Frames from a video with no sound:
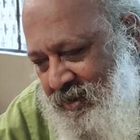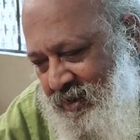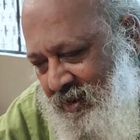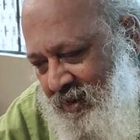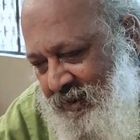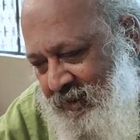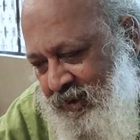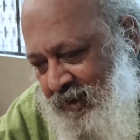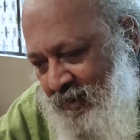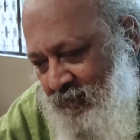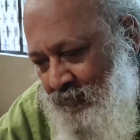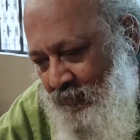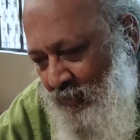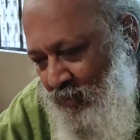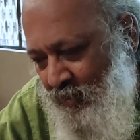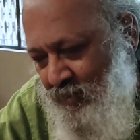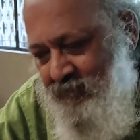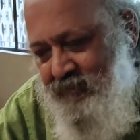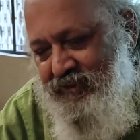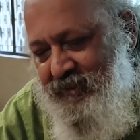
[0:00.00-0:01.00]
little
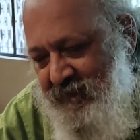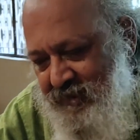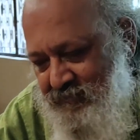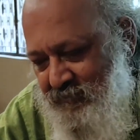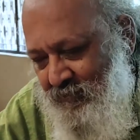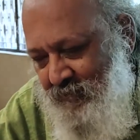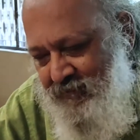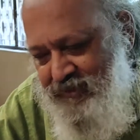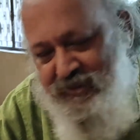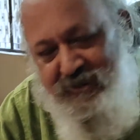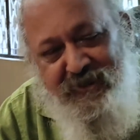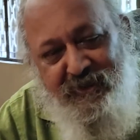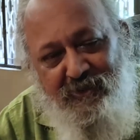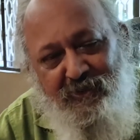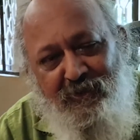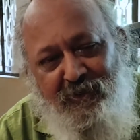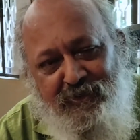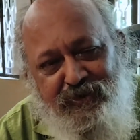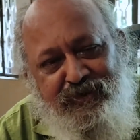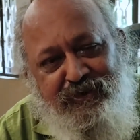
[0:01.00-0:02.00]
more than what he
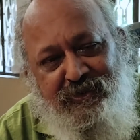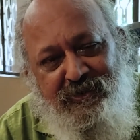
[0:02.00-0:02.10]
got